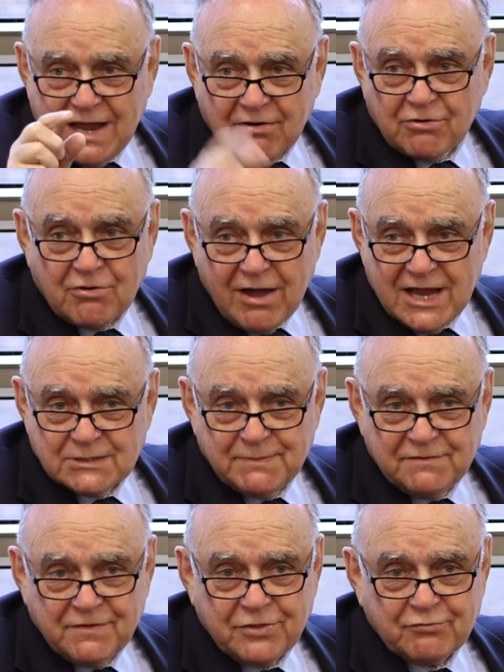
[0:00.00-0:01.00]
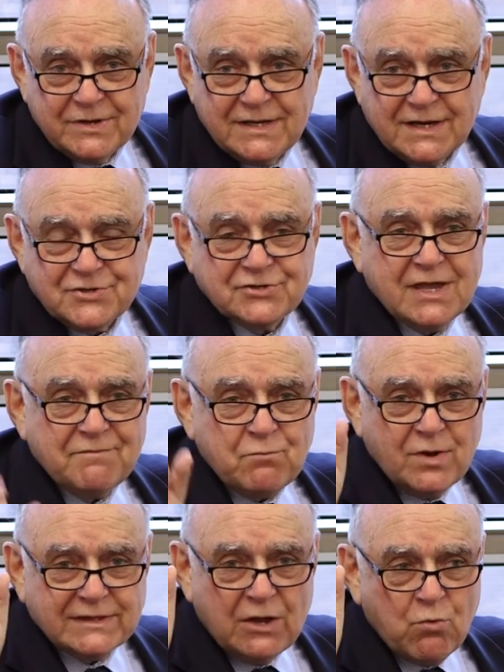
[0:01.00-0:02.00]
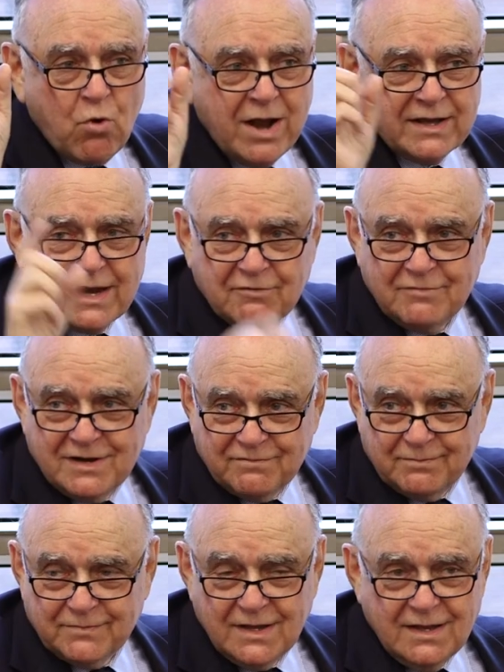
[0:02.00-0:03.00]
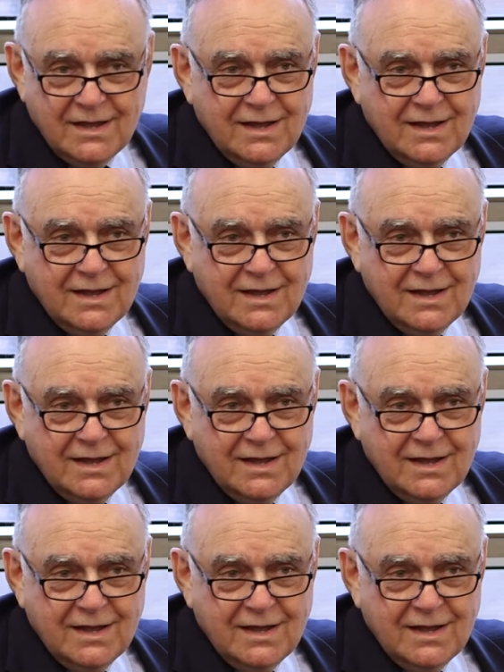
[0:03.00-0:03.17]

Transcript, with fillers: terrorized me for three years. Give them what they want and get rid of them.